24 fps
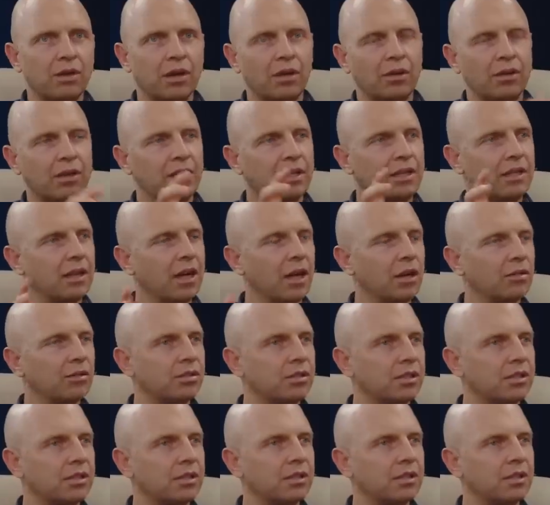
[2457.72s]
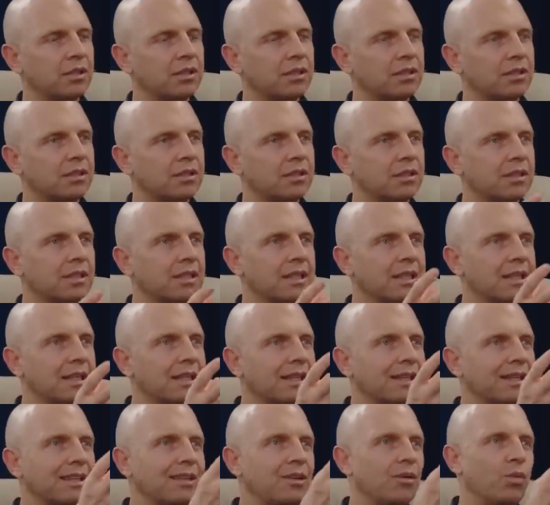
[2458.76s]
the Holy Ghost is
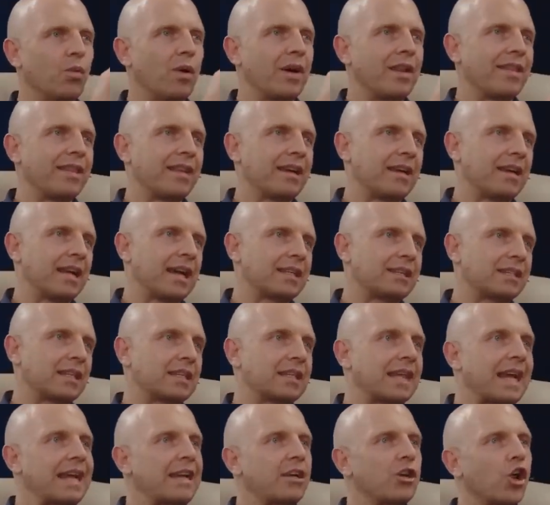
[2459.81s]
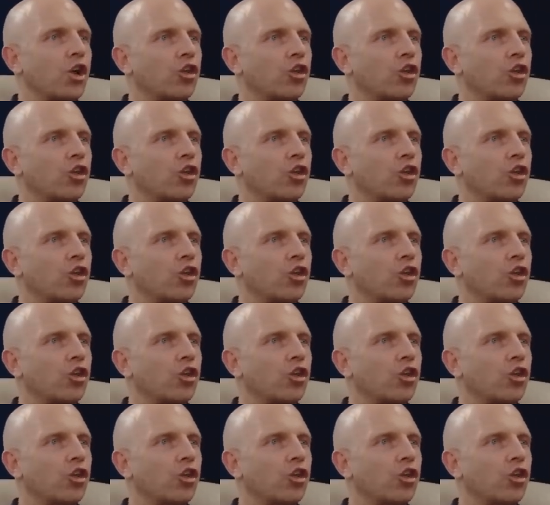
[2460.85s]
the one that does it and